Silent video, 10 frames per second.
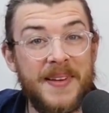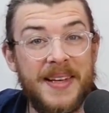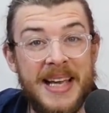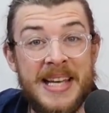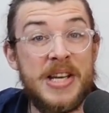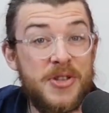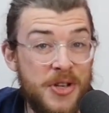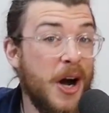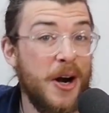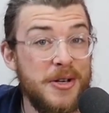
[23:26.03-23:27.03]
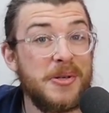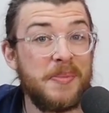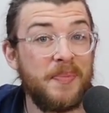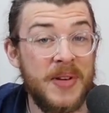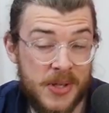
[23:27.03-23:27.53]
It is tart.
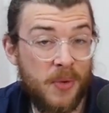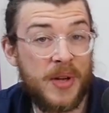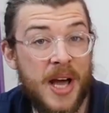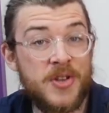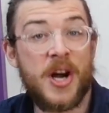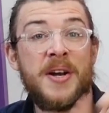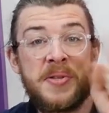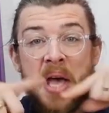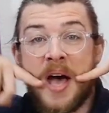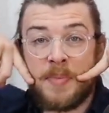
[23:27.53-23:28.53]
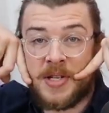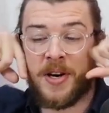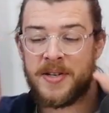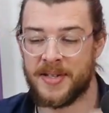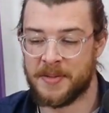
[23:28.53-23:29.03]
It's lovely and tart. It's a happy
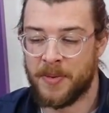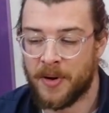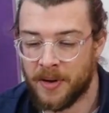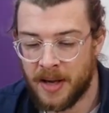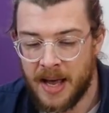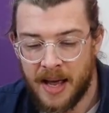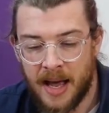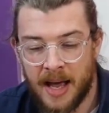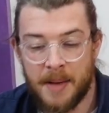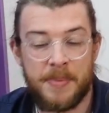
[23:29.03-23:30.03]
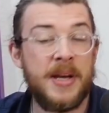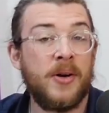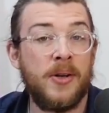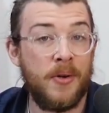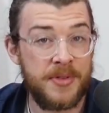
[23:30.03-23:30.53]
tart, says Paul. And Peter
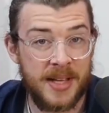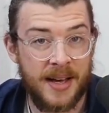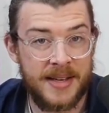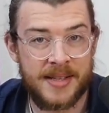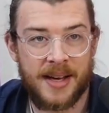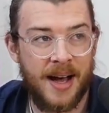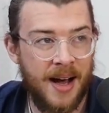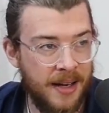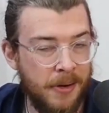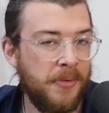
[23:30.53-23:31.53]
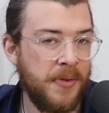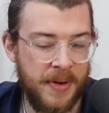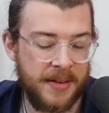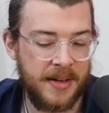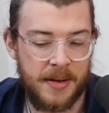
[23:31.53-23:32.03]
loves that. He's like, I love the
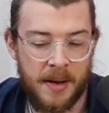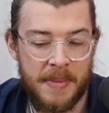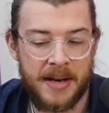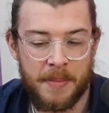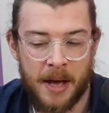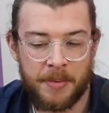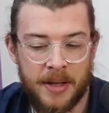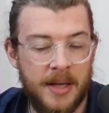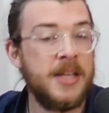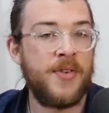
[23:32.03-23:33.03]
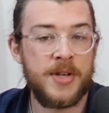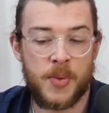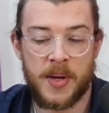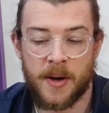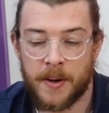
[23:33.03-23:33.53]
fact that I made him happy. He's a very
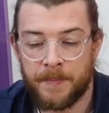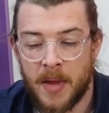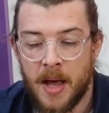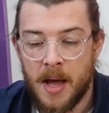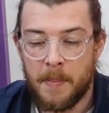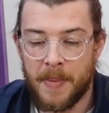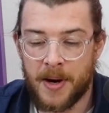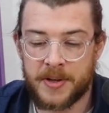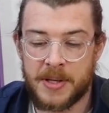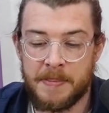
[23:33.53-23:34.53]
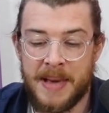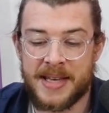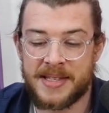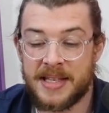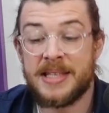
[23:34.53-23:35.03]
sweet guy. Mark's
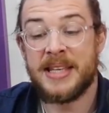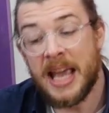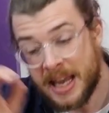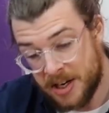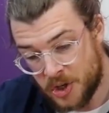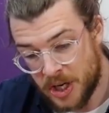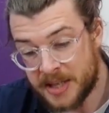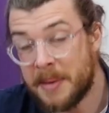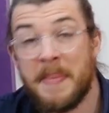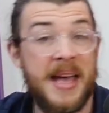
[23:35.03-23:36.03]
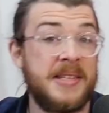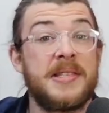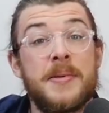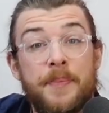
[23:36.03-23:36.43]
mess sage is a mess.